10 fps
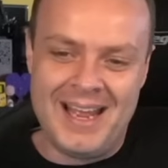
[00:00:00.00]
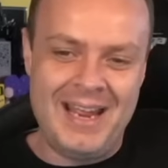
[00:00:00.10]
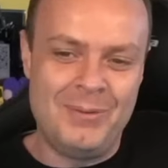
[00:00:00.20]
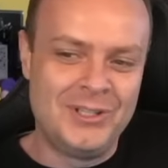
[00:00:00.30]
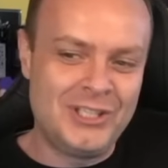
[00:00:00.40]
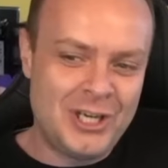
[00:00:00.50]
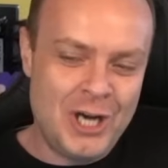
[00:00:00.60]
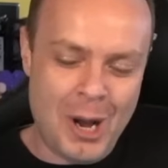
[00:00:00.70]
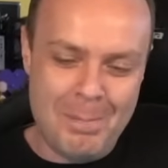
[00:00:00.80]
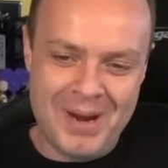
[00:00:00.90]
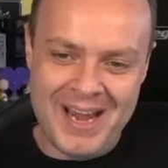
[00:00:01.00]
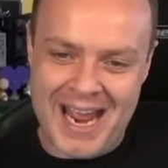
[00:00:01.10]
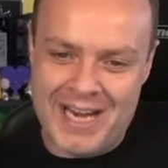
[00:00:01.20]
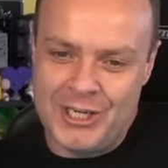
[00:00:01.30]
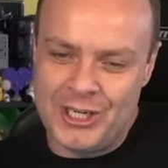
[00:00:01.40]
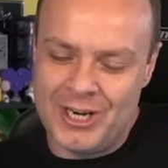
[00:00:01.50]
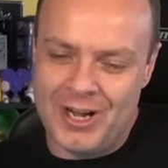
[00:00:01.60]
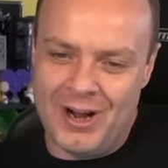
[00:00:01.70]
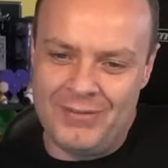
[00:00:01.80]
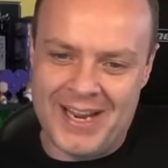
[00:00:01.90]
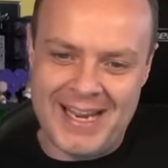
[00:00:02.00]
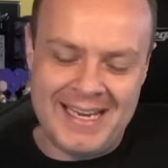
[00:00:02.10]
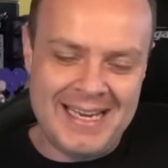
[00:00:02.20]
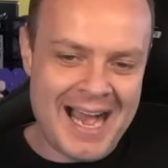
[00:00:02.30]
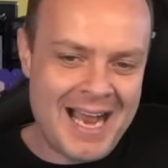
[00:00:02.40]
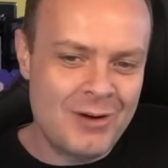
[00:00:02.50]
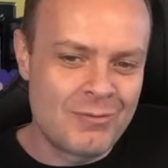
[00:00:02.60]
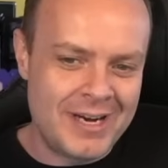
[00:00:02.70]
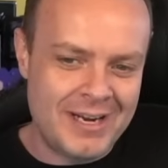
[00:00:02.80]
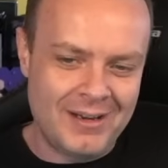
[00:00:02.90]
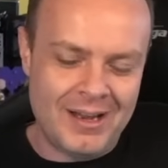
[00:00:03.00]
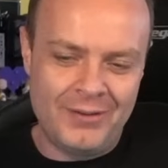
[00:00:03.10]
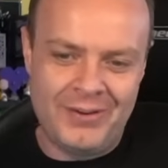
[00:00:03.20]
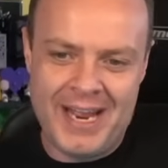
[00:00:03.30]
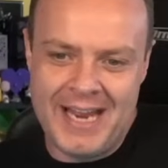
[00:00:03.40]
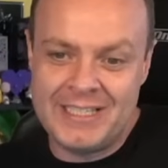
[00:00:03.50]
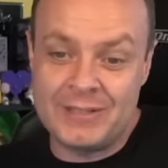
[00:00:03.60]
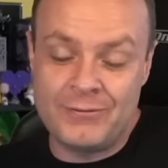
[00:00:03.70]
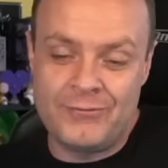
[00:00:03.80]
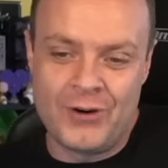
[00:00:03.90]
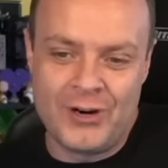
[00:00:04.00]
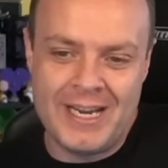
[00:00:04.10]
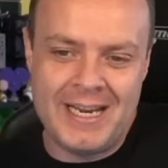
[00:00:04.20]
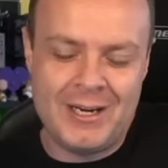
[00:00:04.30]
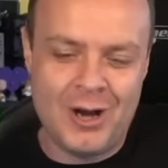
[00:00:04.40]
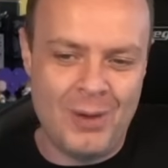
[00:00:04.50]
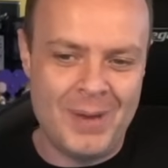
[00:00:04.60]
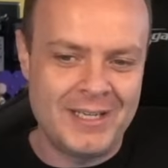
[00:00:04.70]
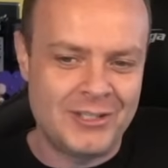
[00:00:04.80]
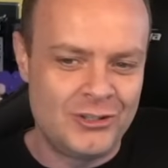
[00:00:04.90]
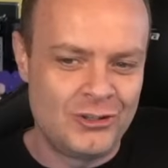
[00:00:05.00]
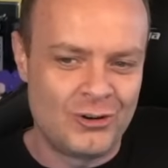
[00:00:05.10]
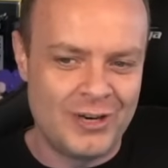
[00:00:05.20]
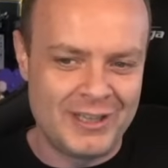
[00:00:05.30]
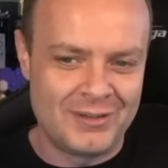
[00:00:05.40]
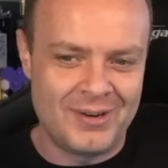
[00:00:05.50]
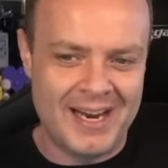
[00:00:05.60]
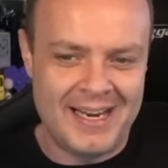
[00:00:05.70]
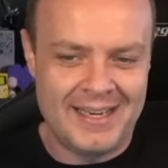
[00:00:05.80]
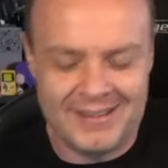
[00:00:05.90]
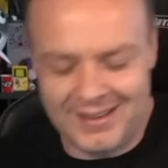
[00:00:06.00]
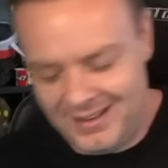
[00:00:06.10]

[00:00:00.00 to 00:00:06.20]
It was a combination of a gag reel of his funny comments during the raid.